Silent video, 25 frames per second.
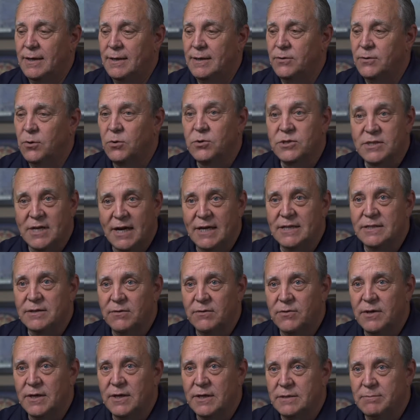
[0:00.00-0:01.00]
those kinds of
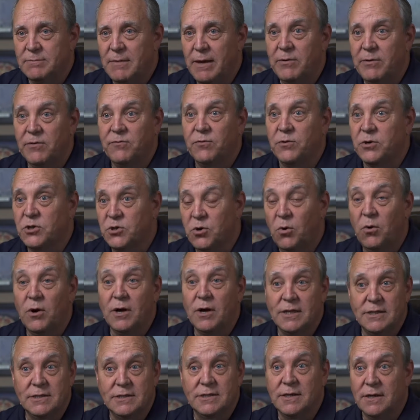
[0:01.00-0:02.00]
things, maybe for
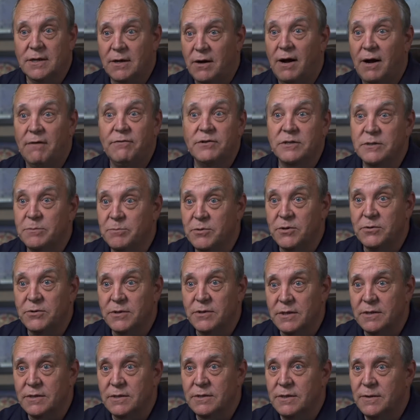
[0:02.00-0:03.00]
toilets in office
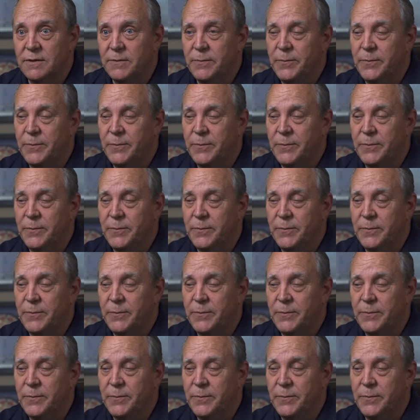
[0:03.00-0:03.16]
buildings.